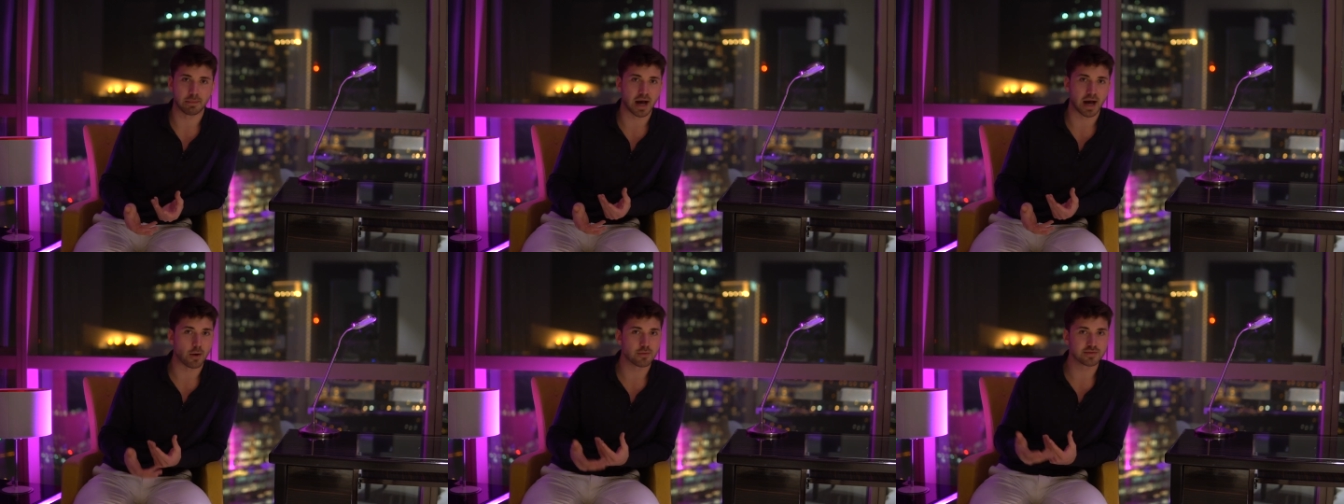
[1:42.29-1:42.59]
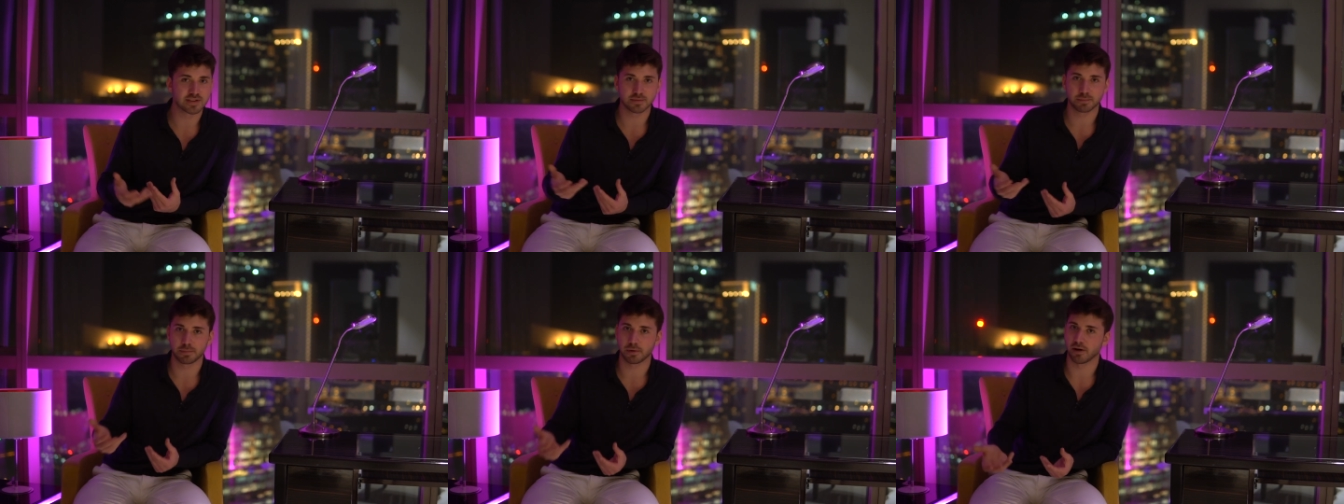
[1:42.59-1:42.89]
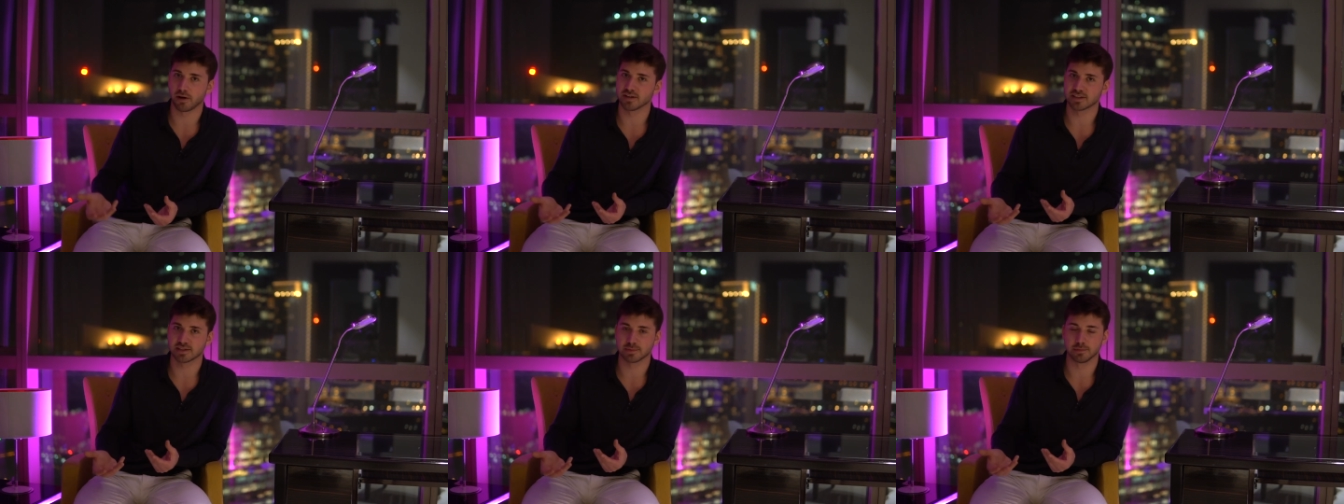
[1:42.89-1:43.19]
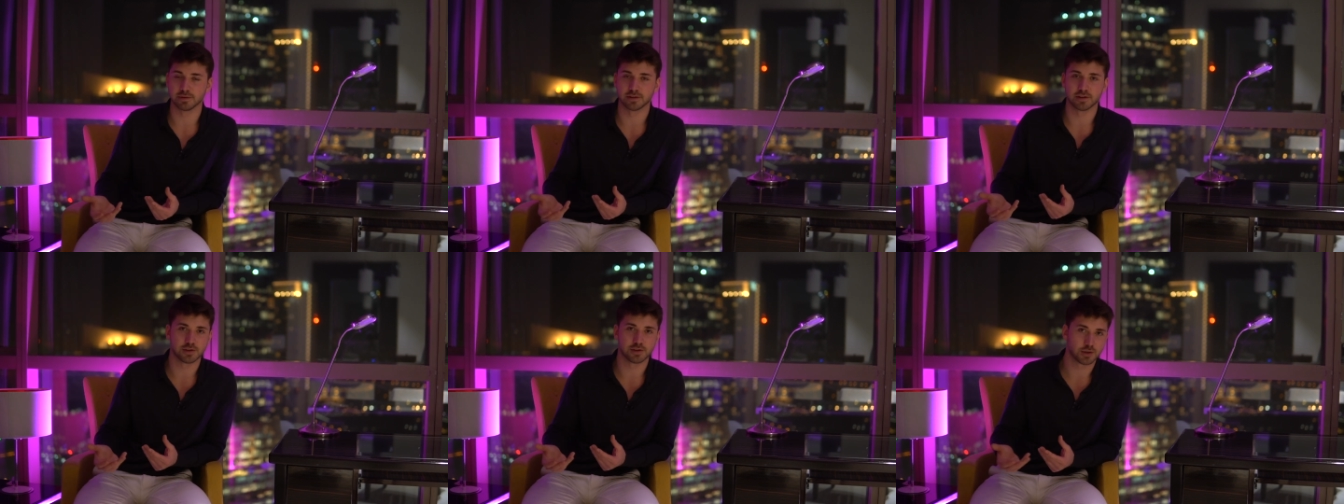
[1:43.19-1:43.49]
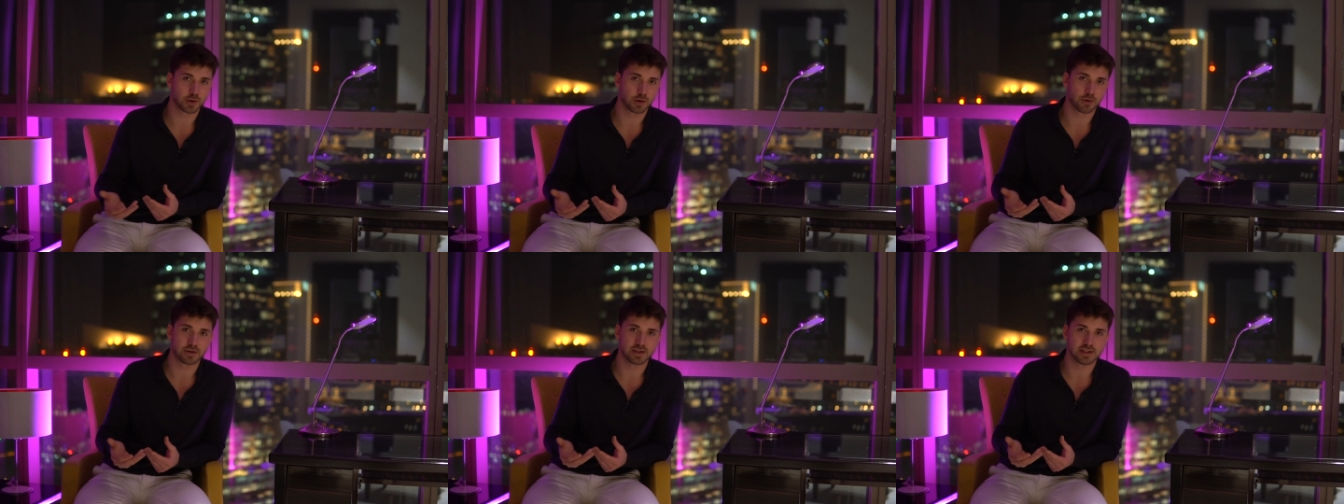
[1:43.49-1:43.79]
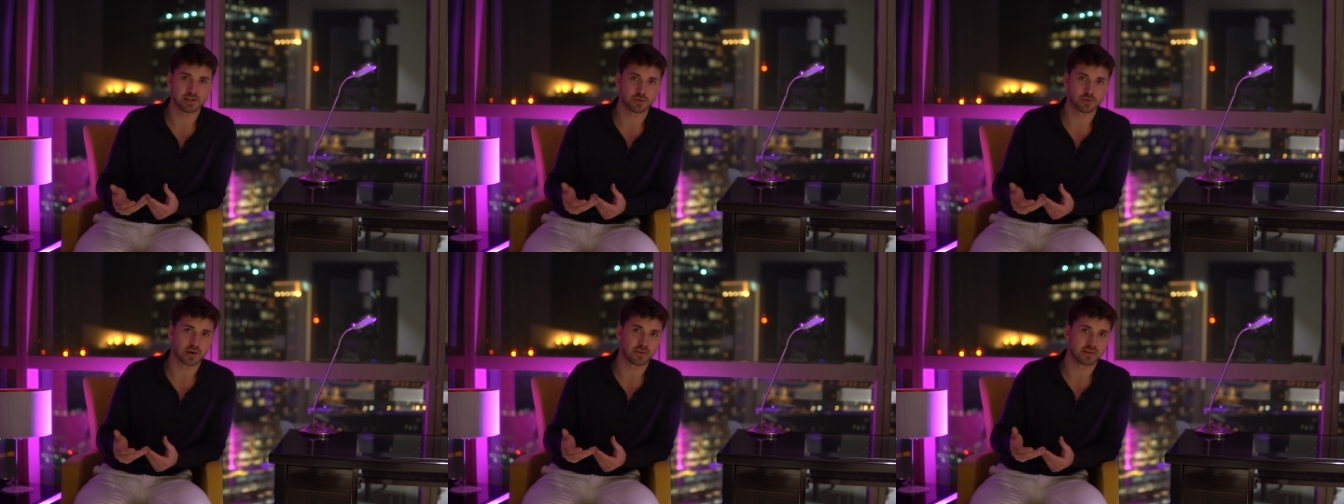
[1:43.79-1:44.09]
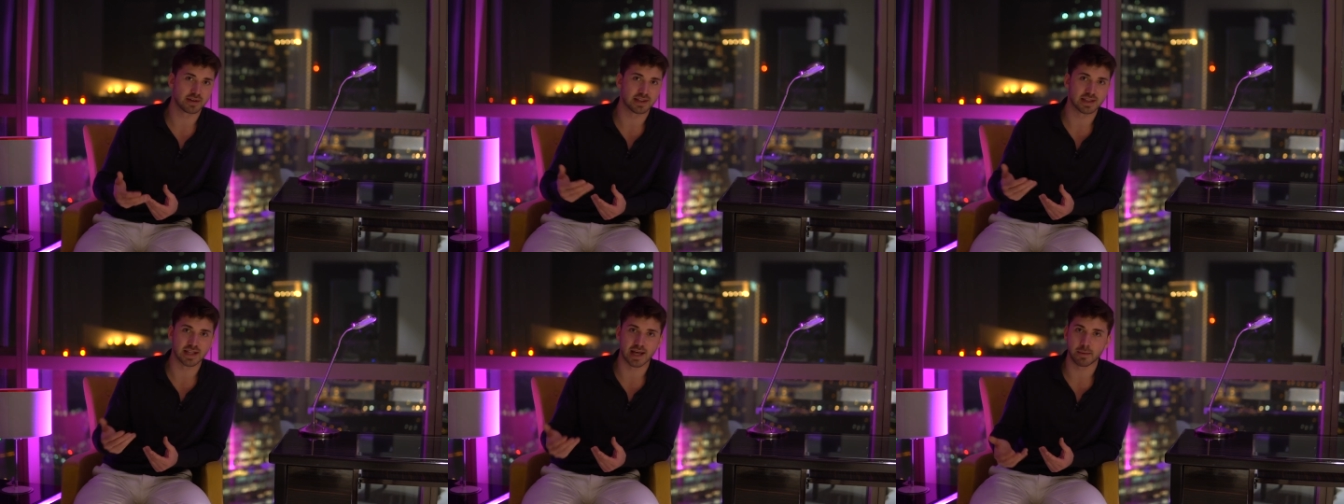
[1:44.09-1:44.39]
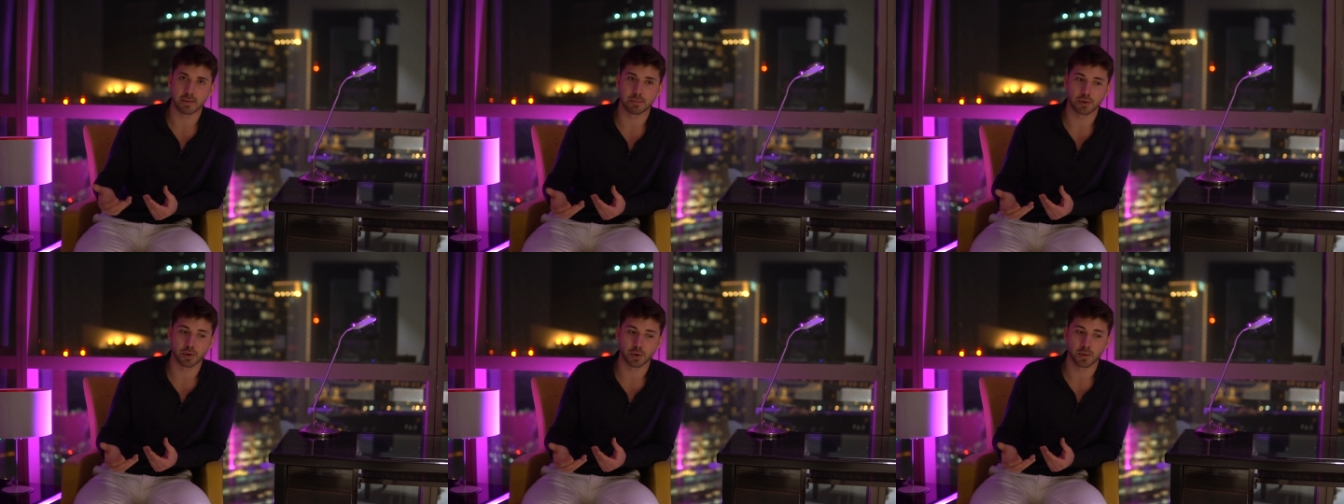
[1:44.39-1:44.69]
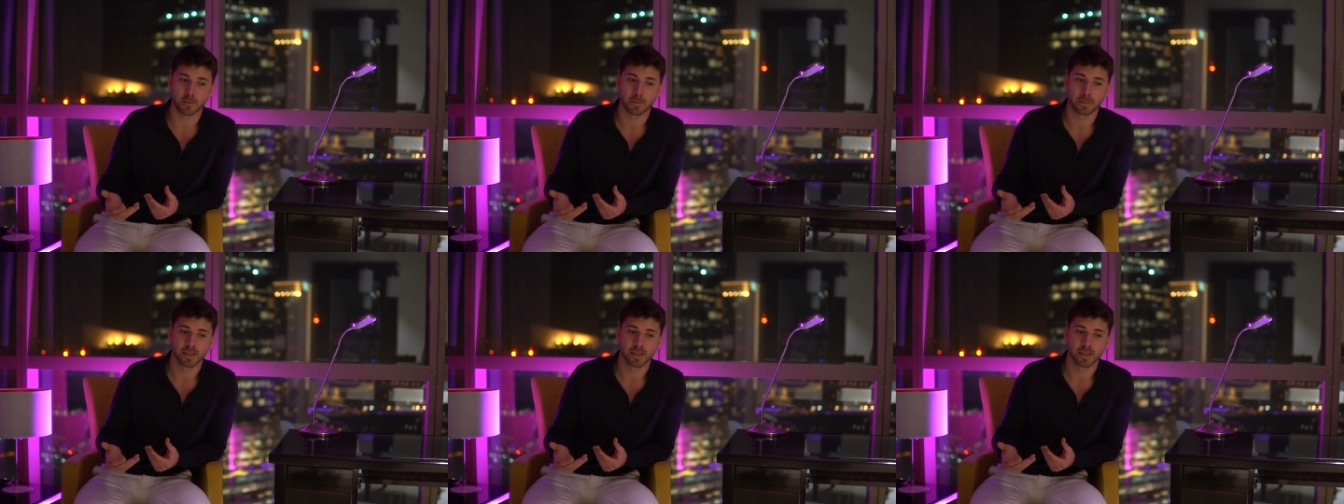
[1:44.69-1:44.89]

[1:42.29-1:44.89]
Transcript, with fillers: How is it possible that you're already driving a Lambo?